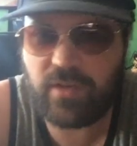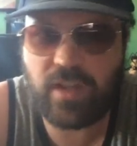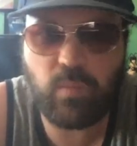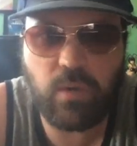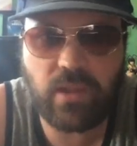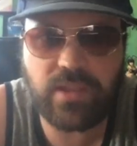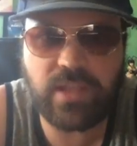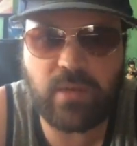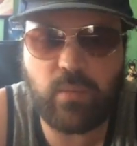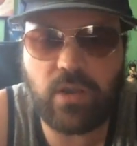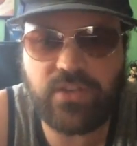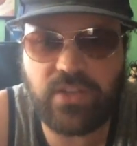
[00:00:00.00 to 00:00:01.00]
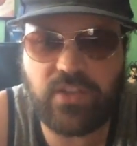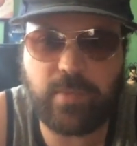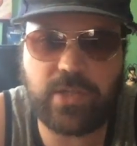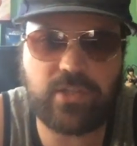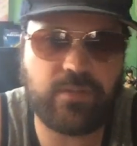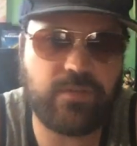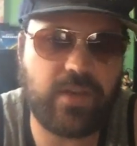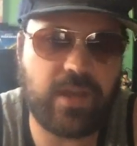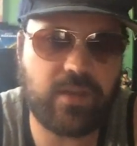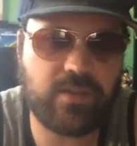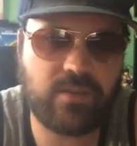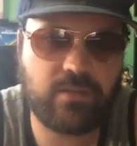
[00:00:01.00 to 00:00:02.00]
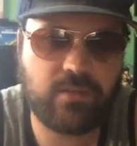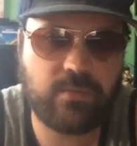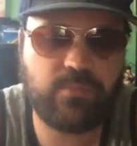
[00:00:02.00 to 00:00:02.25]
And well done special effects,